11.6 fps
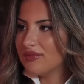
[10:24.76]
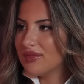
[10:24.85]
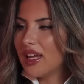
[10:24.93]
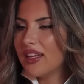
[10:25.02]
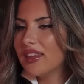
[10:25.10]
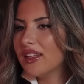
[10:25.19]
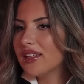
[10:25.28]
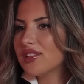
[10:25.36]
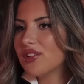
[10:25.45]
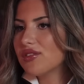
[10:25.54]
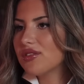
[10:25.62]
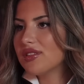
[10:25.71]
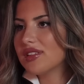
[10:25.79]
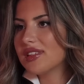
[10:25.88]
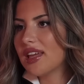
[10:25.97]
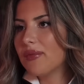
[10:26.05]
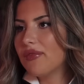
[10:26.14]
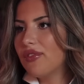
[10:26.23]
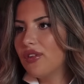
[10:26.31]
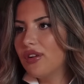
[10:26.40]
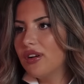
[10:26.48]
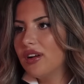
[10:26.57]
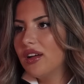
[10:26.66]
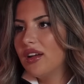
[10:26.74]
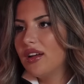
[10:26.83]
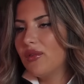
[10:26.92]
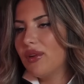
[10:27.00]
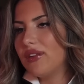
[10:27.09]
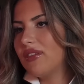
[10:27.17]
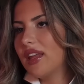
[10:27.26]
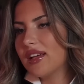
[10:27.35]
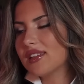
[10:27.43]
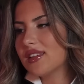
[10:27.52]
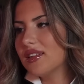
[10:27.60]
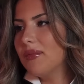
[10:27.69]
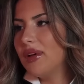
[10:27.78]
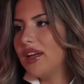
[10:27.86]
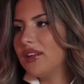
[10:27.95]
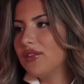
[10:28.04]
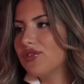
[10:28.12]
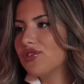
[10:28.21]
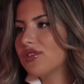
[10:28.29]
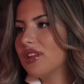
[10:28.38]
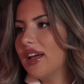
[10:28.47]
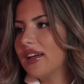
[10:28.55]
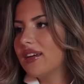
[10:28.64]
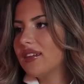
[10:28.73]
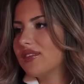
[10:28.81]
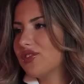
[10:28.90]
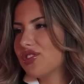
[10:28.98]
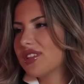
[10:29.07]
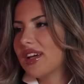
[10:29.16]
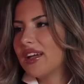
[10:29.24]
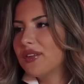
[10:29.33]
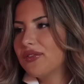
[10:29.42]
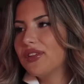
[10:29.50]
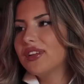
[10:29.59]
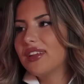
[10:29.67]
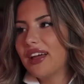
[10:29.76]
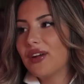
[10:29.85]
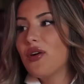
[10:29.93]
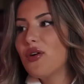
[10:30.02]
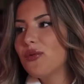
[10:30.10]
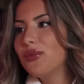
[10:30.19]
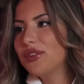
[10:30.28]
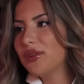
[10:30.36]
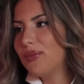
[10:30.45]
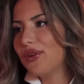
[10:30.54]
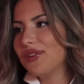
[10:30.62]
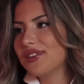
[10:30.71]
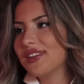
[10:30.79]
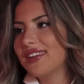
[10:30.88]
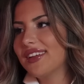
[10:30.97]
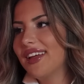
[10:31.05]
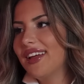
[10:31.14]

Yeah, I think it's also the same for red flags in a man. You should like just kind of feel like home with the person.